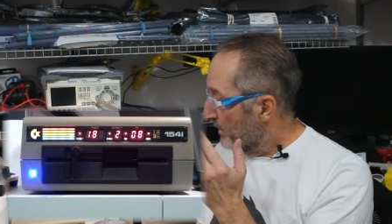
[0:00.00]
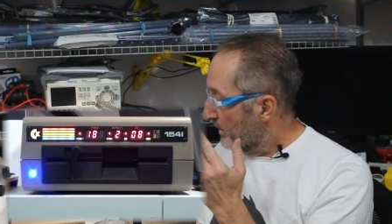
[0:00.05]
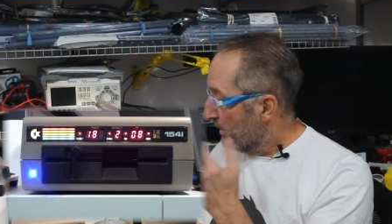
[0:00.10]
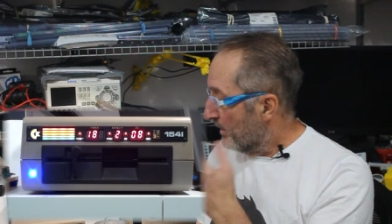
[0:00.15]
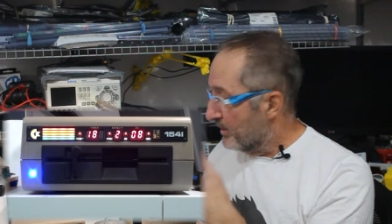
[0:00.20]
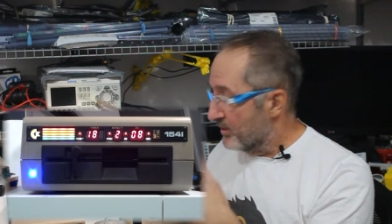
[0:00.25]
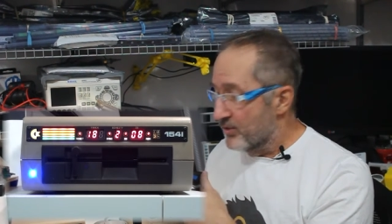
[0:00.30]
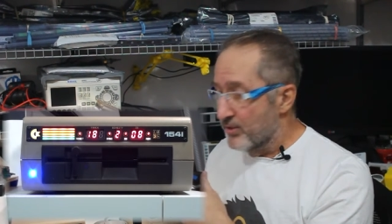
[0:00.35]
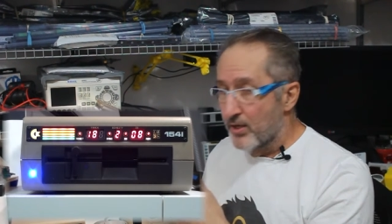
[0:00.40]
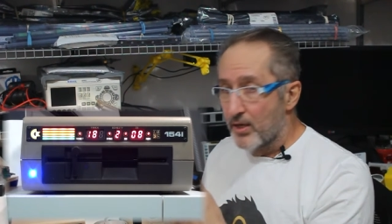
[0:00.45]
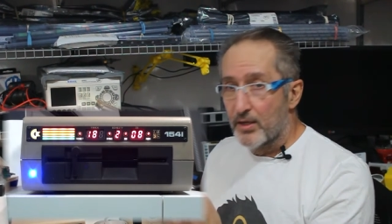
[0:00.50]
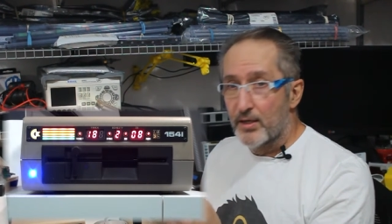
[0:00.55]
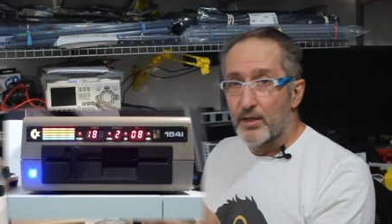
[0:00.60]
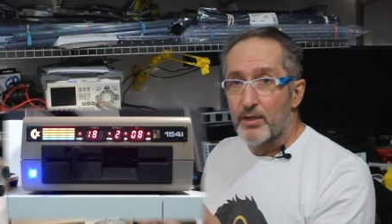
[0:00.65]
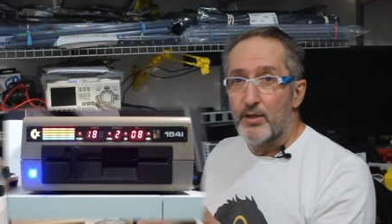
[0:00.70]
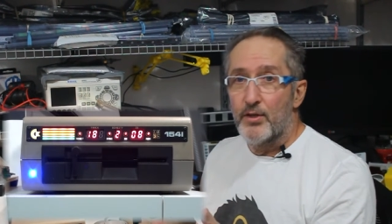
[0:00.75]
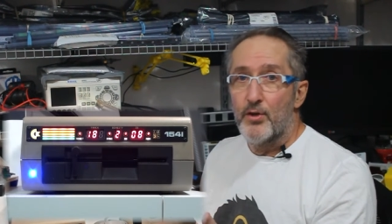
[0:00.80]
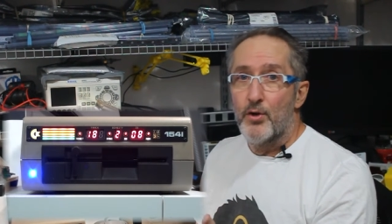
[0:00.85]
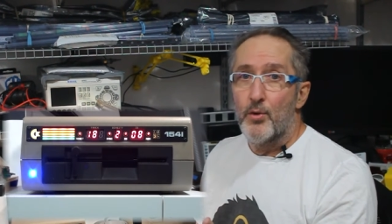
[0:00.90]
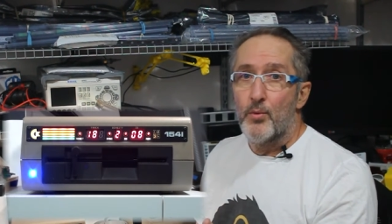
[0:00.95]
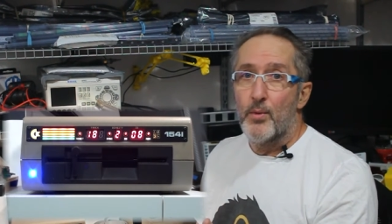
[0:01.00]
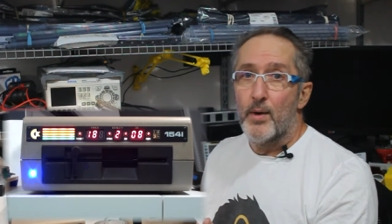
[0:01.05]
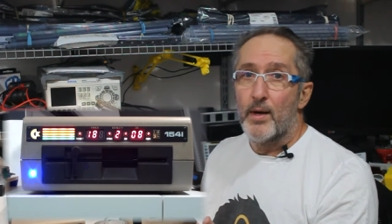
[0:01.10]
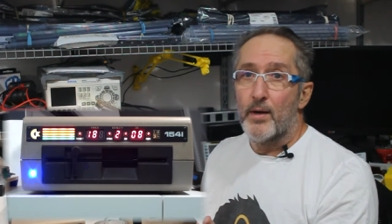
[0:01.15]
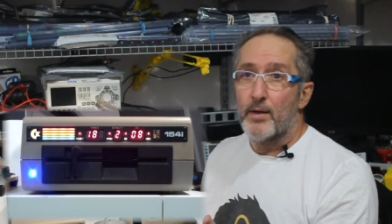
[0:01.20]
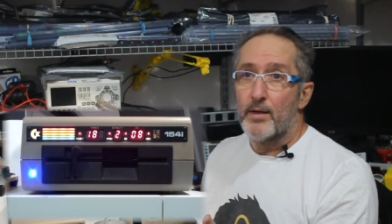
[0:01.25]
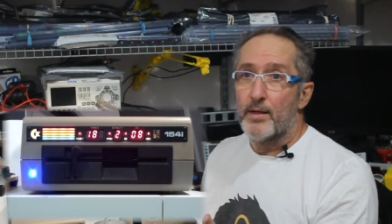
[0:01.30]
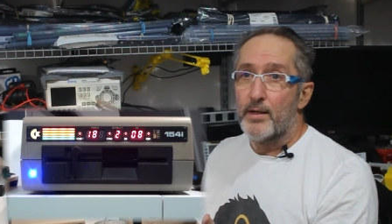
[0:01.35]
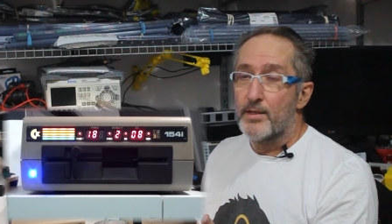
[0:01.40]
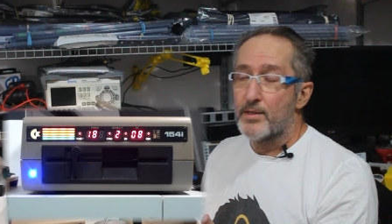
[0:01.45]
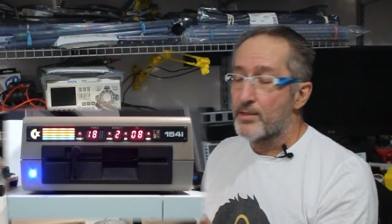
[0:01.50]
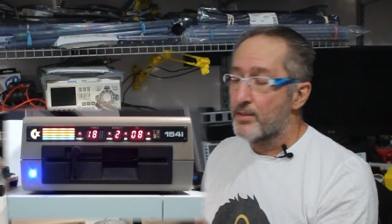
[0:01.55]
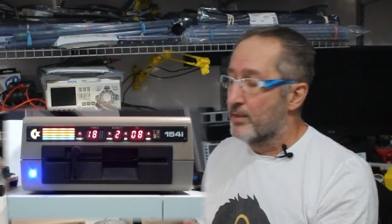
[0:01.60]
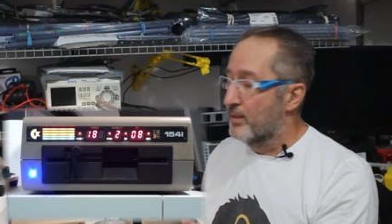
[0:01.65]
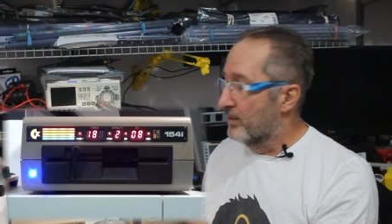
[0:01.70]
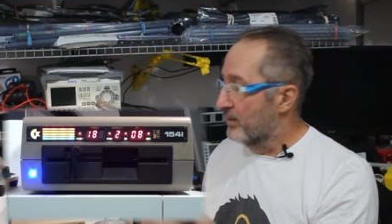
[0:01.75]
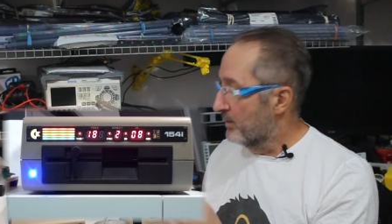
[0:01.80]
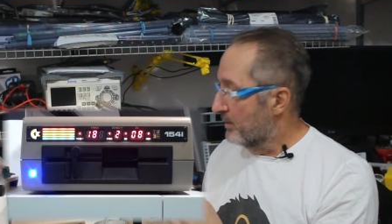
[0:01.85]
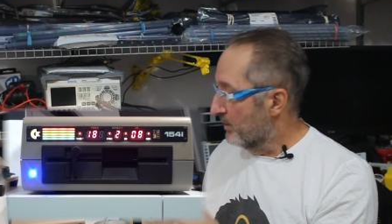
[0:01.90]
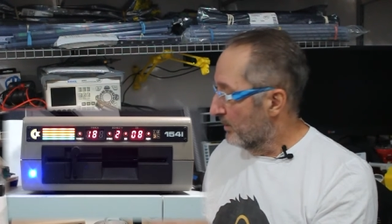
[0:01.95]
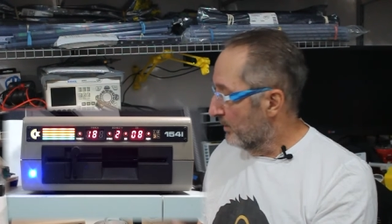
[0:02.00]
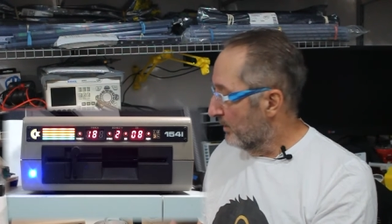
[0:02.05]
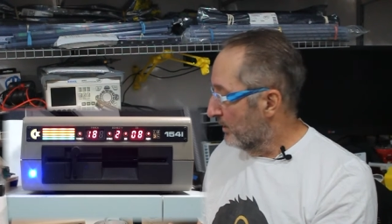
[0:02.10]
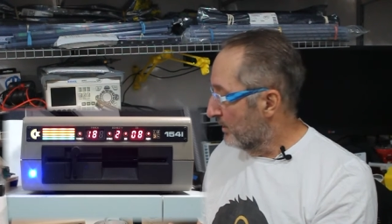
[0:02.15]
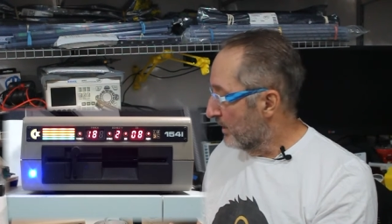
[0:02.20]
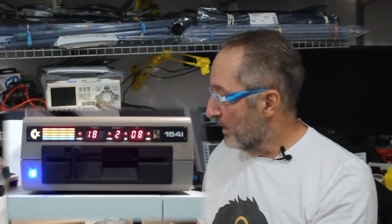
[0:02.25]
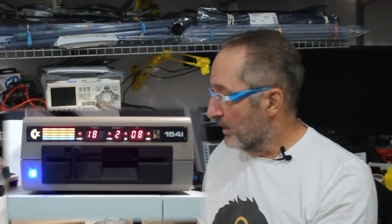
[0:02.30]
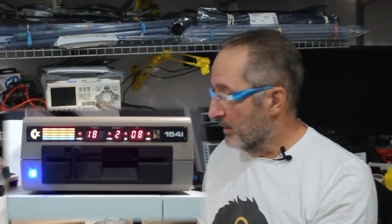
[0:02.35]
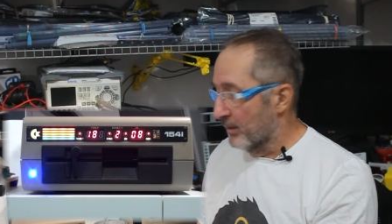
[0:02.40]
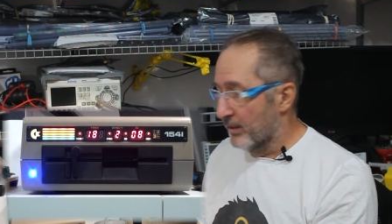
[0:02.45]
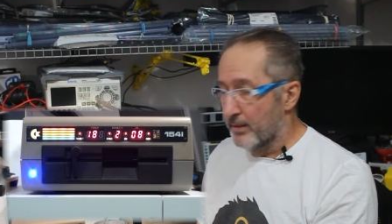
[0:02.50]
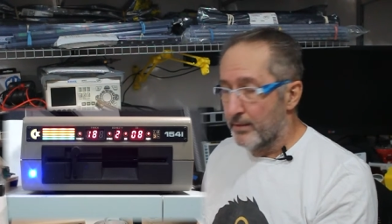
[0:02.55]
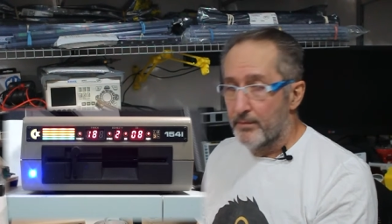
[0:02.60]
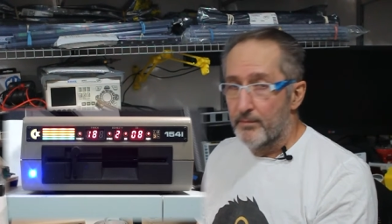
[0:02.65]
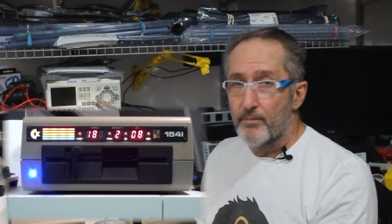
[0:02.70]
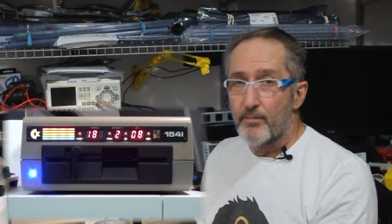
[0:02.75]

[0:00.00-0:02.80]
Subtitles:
it's not going to know where it is until you tell it.